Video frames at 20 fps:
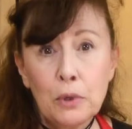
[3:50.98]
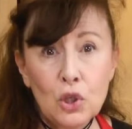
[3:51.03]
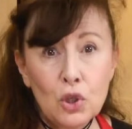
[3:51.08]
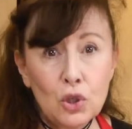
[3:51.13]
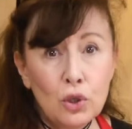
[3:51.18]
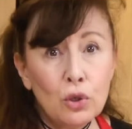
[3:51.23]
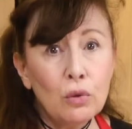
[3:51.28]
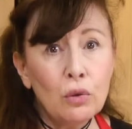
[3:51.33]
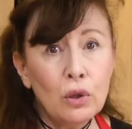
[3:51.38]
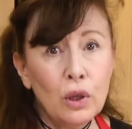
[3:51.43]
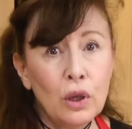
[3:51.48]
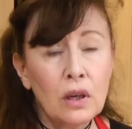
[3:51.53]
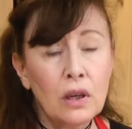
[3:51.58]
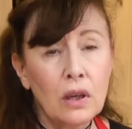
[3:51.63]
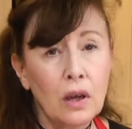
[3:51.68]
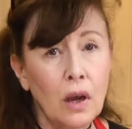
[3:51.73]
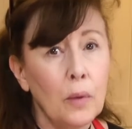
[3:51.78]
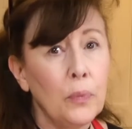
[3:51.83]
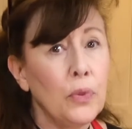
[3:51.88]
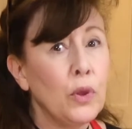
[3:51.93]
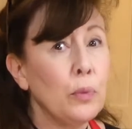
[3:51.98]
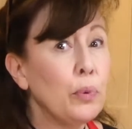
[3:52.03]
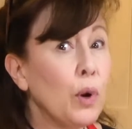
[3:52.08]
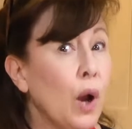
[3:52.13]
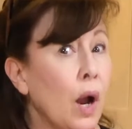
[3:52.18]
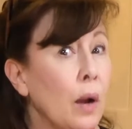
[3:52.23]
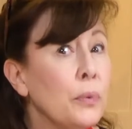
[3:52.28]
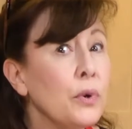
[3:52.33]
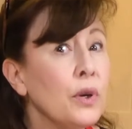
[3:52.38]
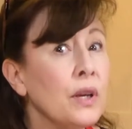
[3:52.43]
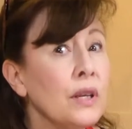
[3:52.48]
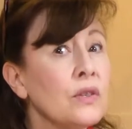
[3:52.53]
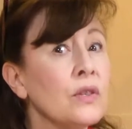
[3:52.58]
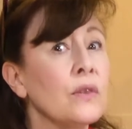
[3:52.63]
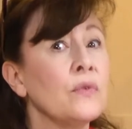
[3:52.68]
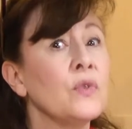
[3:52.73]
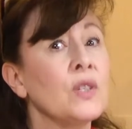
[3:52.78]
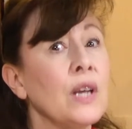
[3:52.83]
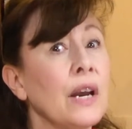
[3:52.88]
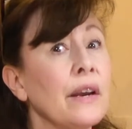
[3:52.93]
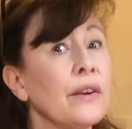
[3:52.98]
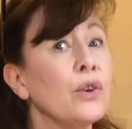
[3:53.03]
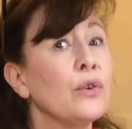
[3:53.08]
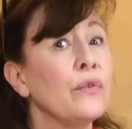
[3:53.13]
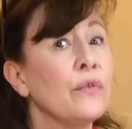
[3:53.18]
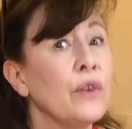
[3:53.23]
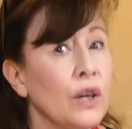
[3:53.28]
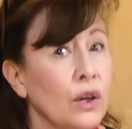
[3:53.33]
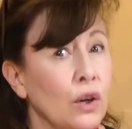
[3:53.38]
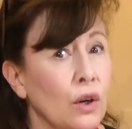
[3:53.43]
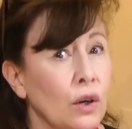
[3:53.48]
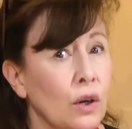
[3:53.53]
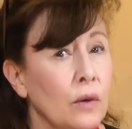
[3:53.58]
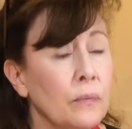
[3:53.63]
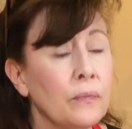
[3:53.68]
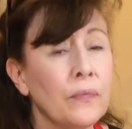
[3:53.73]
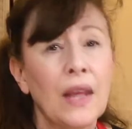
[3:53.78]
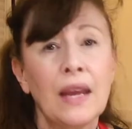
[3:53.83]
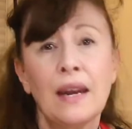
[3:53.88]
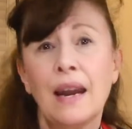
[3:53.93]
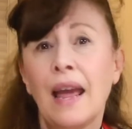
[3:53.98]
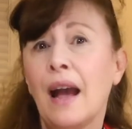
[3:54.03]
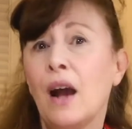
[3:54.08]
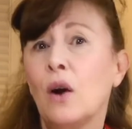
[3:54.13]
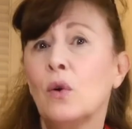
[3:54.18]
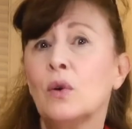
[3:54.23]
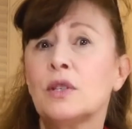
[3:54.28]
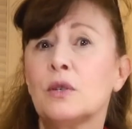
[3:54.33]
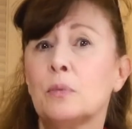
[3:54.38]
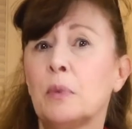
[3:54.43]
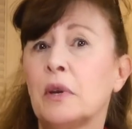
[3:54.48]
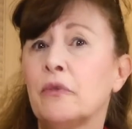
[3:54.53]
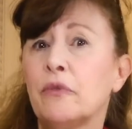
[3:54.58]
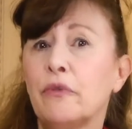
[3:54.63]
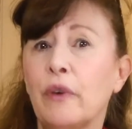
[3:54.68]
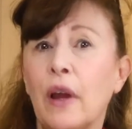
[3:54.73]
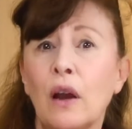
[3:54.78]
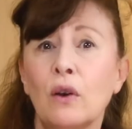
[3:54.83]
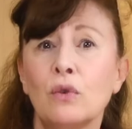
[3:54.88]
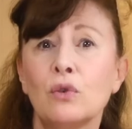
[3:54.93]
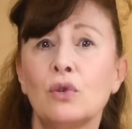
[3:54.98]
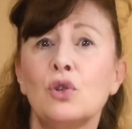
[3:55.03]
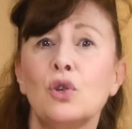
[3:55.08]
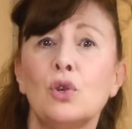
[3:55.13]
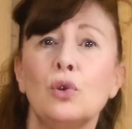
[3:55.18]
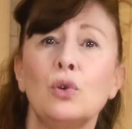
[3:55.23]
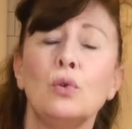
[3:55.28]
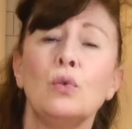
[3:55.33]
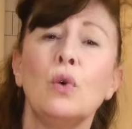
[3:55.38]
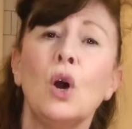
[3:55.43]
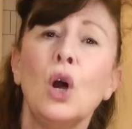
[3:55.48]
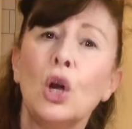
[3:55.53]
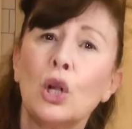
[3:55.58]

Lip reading: but do look up the properties of cider vinegar and how it's been found to